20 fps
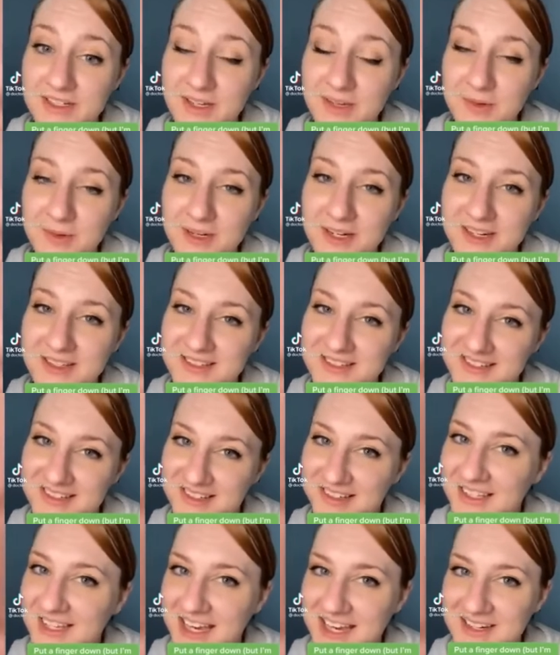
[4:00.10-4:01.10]
to tell you what it is
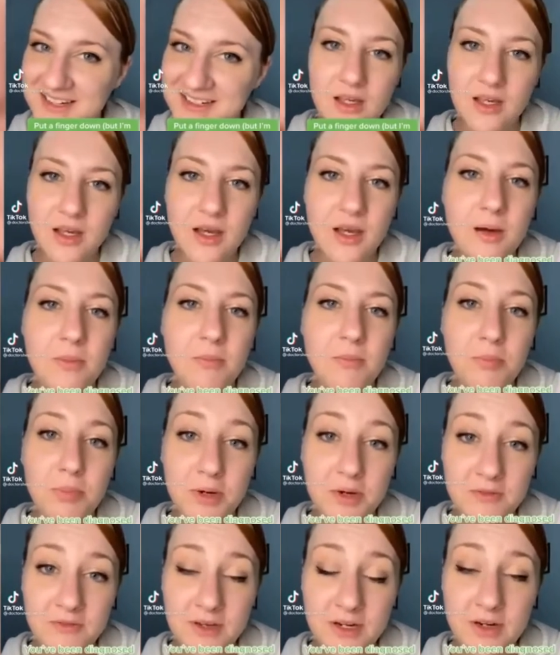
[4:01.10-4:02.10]
till the end. Put
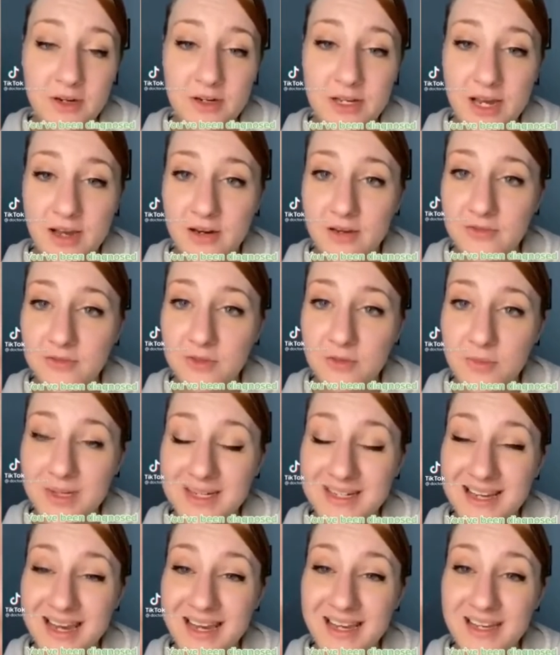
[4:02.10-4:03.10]
a finger down if you've
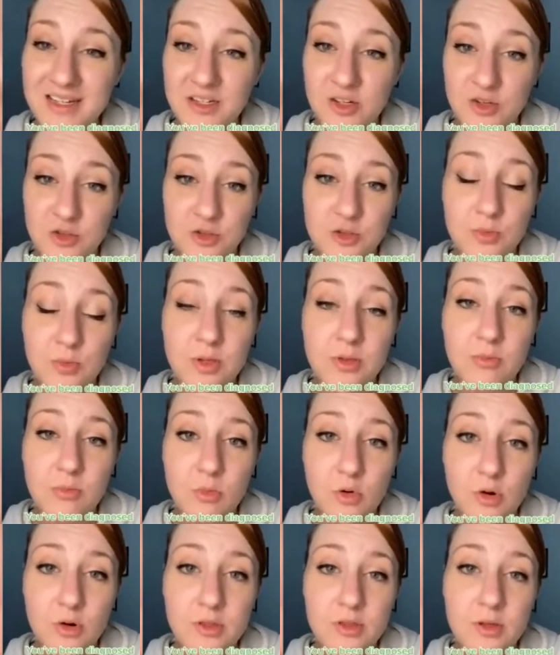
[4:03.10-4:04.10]
been diagnosed with
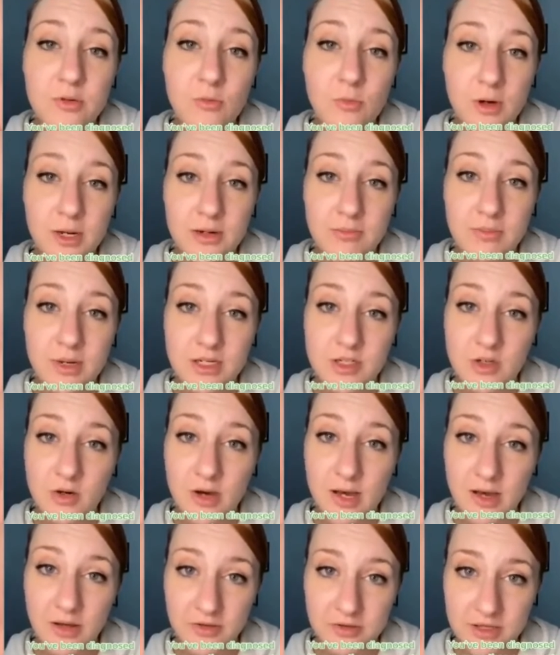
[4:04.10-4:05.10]
more than one mental
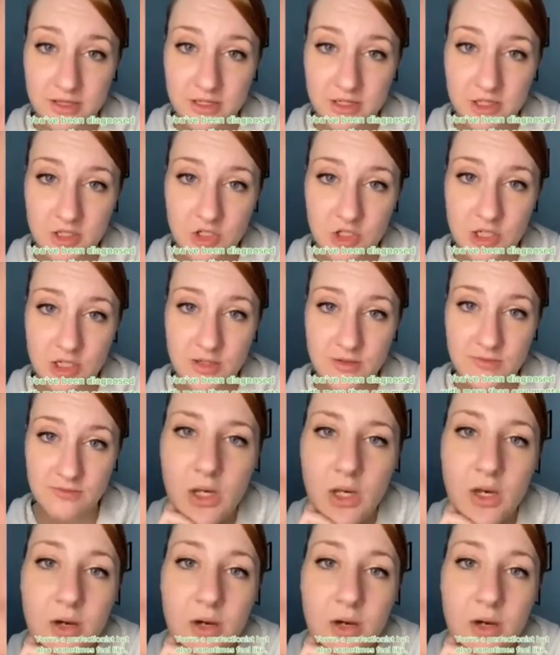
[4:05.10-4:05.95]
health condition.